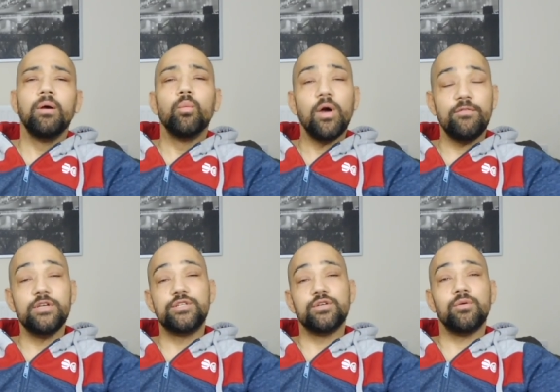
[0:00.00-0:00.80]
Whatever
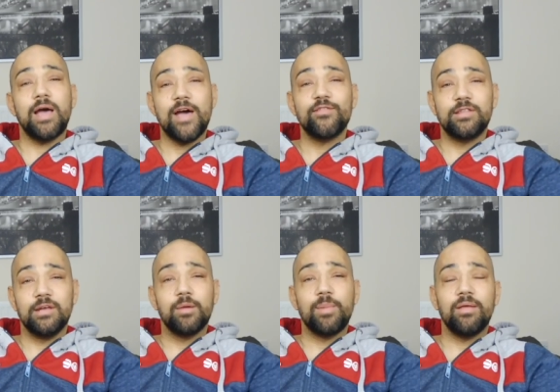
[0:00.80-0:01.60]
you do, have a
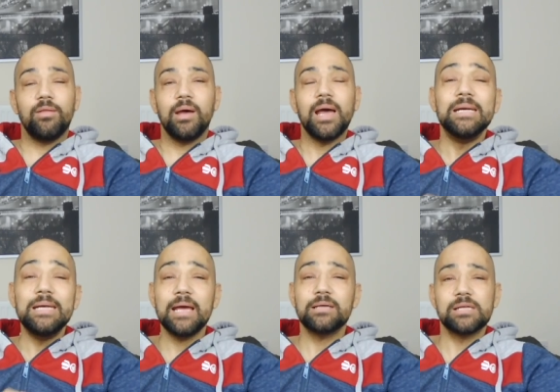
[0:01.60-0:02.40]
think about that. And
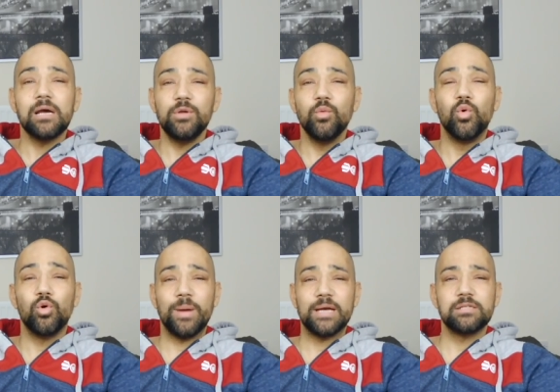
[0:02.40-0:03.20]
next time you
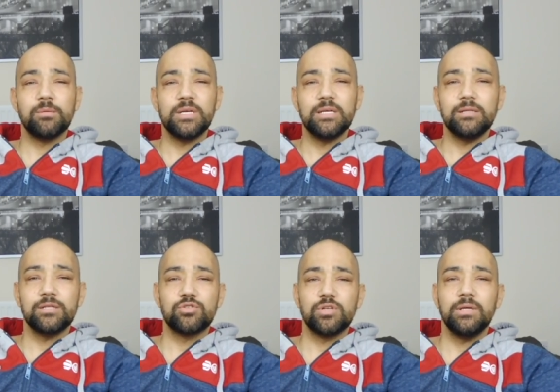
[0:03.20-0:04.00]
walk past somebody in the
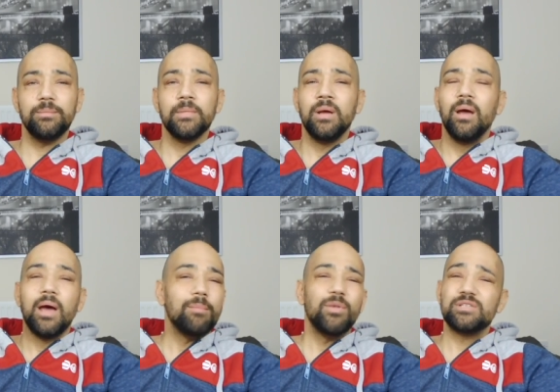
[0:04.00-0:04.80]
street,
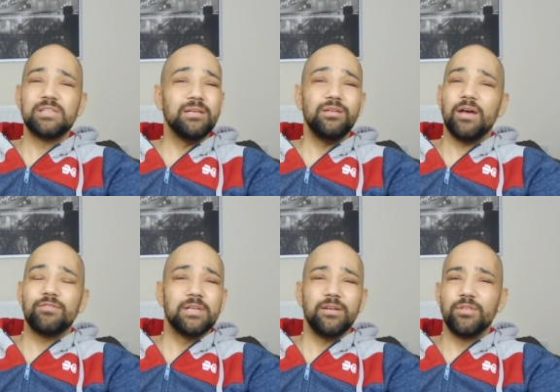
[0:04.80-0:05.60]
I'm not saying you have
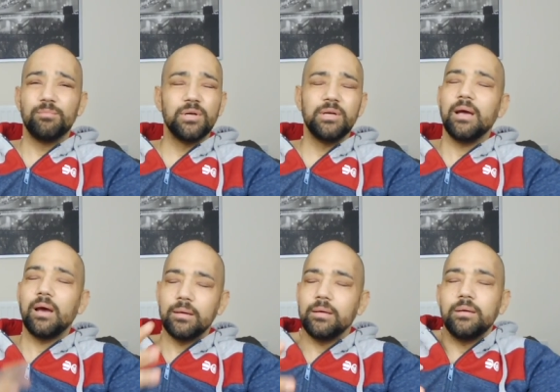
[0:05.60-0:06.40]
to give them money.
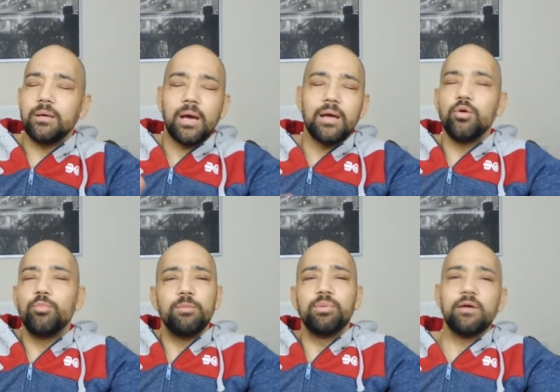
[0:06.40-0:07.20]
I know
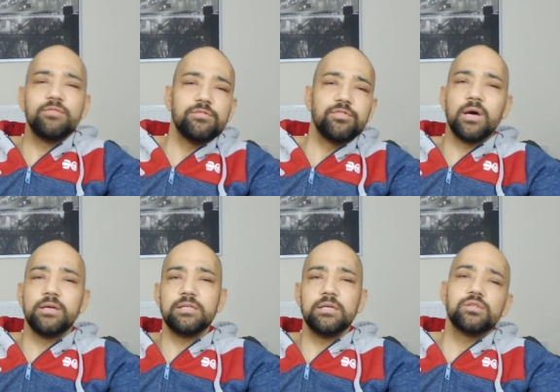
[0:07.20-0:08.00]
people have different
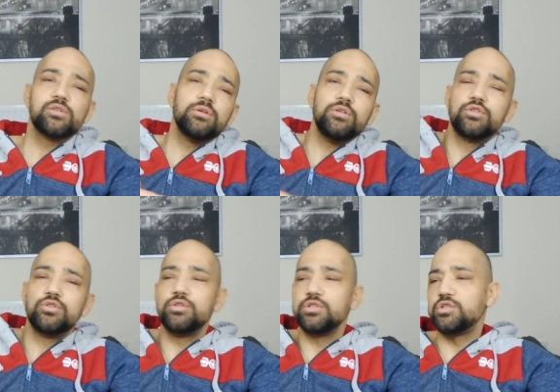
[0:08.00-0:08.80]
ideas on you
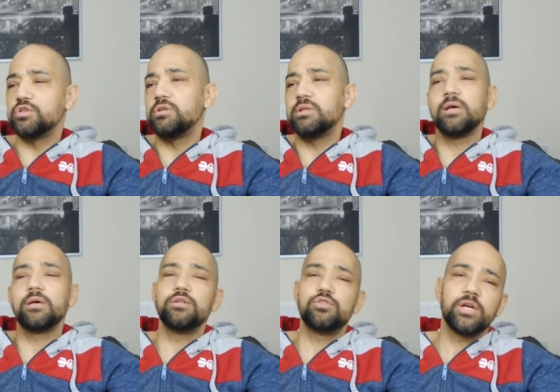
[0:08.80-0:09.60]
shouldn't, they're
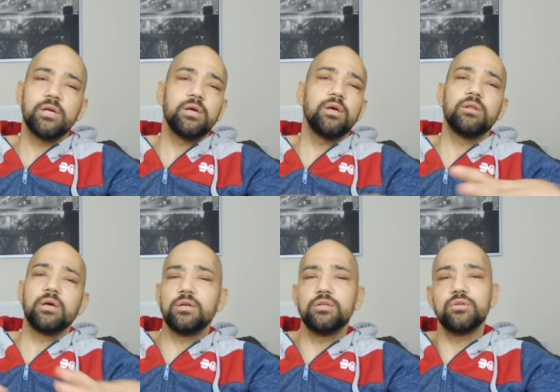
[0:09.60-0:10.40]
going to drink it, they're
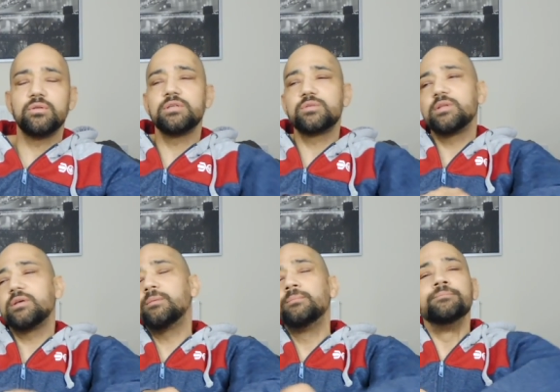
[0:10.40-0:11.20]
going to do this with it.